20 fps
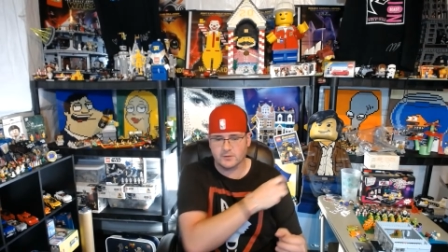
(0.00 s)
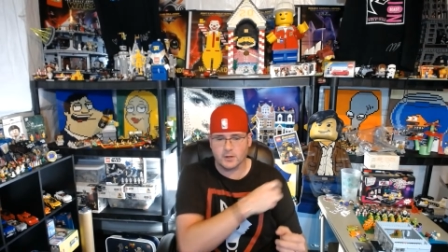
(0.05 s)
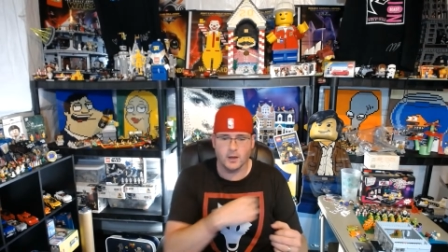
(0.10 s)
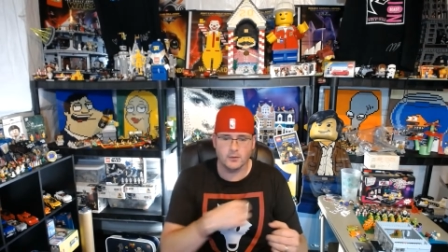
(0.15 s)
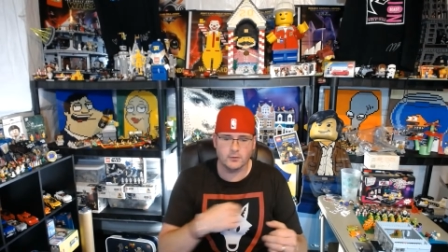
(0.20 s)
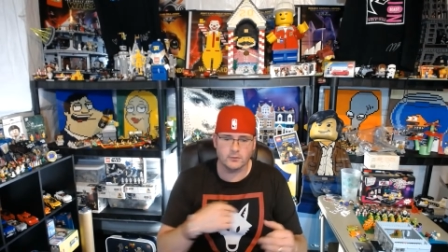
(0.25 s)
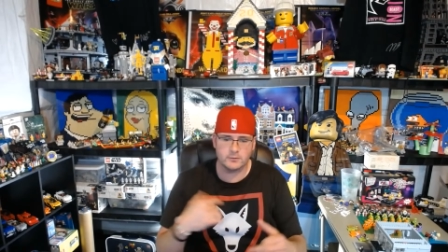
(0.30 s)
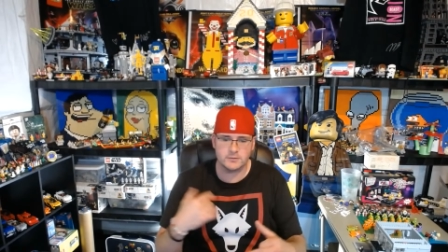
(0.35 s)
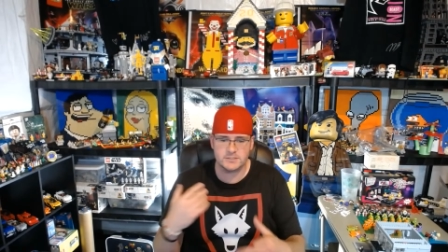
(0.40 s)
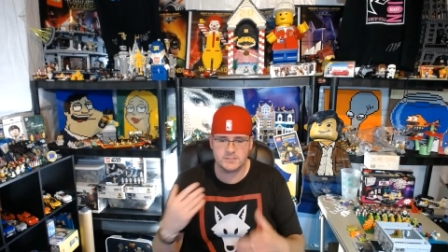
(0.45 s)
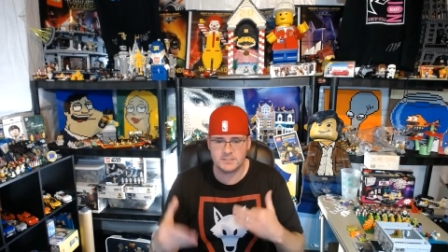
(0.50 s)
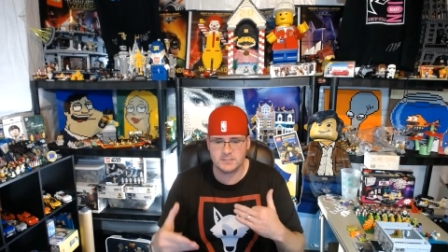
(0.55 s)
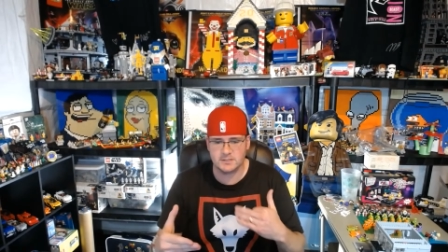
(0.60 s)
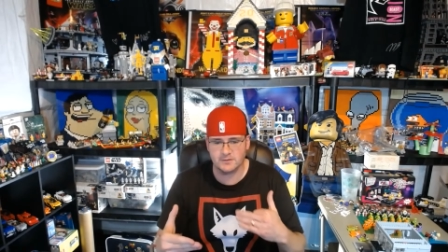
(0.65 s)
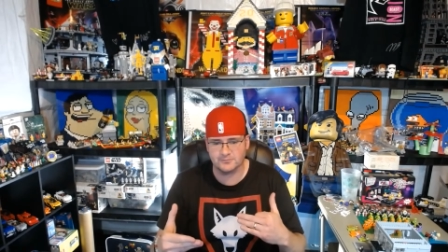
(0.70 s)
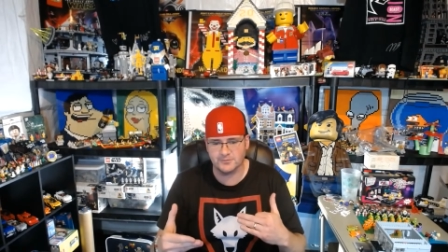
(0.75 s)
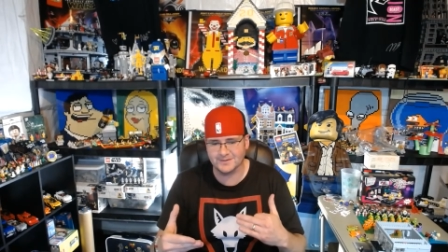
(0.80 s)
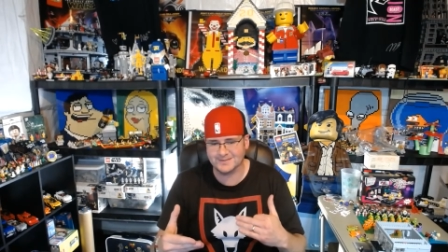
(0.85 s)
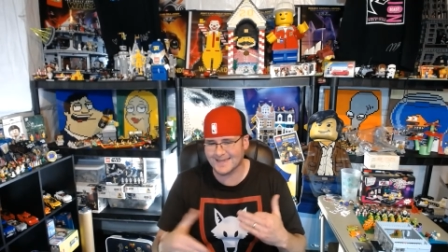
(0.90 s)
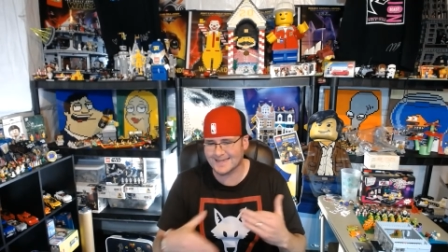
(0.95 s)
colors and stuff
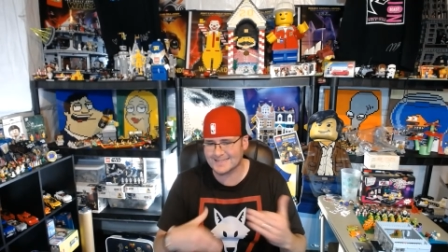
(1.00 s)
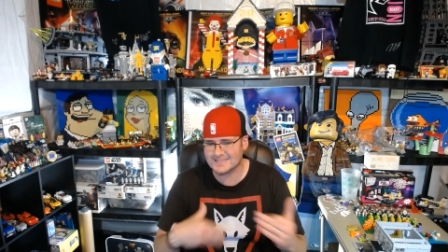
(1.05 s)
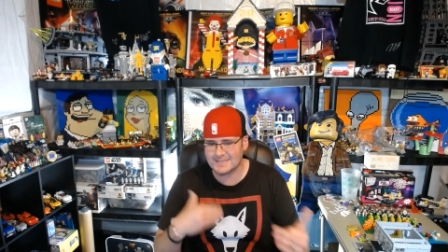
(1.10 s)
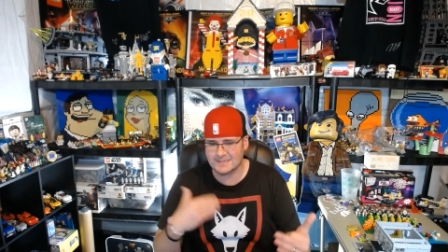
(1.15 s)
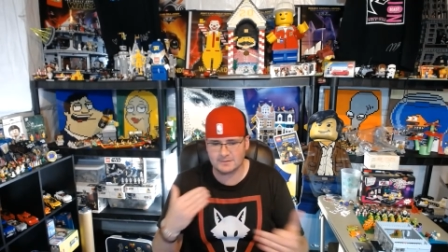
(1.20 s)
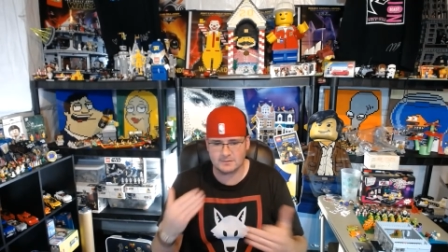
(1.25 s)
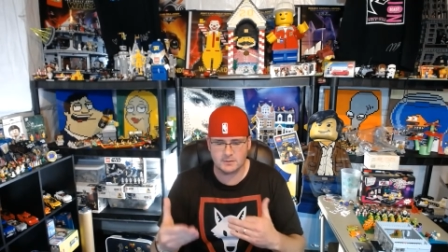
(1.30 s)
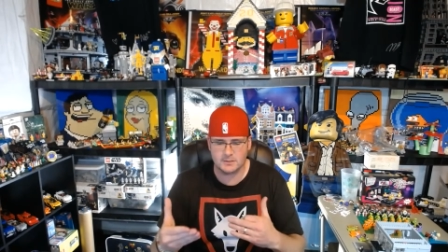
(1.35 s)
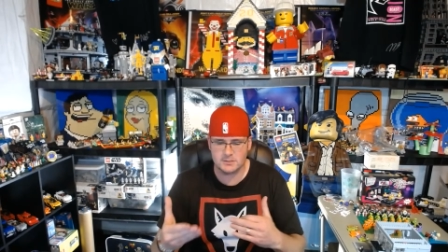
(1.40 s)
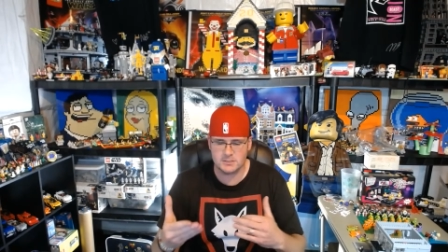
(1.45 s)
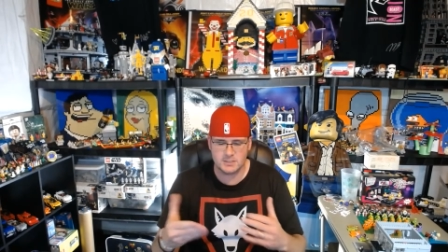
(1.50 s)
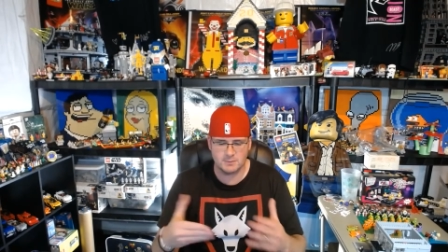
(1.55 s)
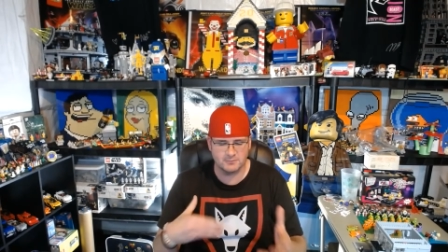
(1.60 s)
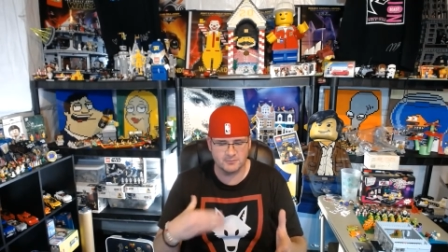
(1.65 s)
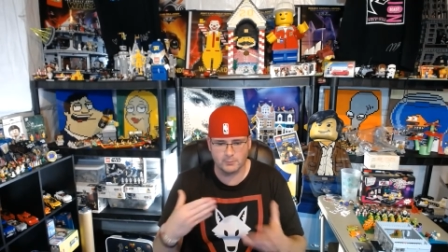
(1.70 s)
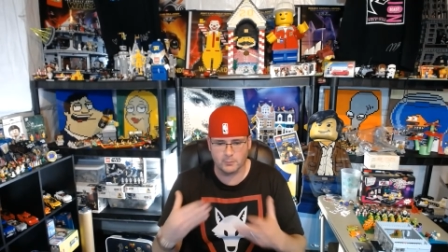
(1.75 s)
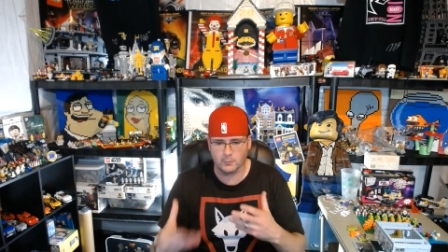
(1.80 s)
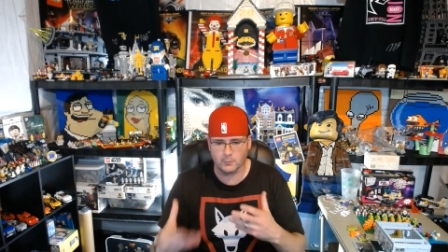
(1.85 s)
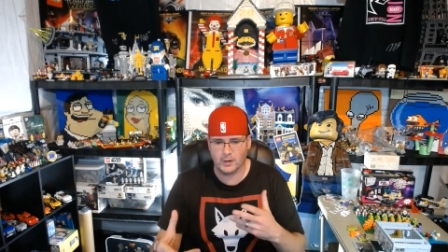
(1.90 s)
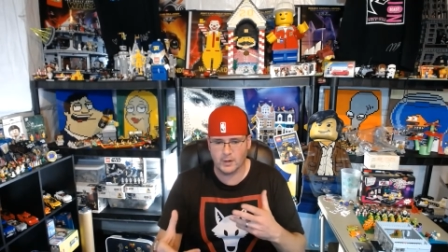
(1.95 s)
like that because some of them are